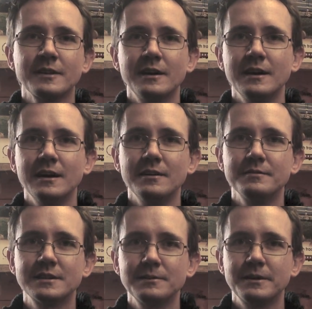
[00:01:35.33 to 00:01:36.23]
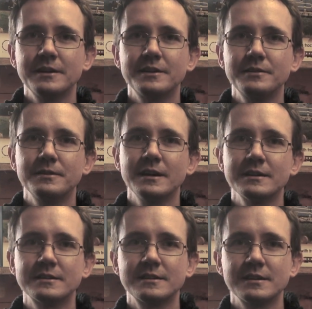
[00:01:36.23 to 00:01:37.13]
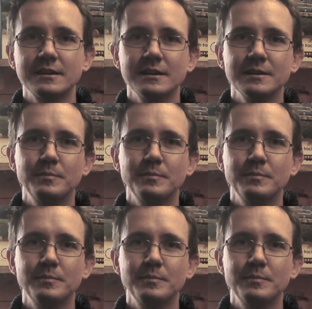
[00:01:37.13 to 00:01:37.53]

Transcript: Uh, obviously we can do that uh,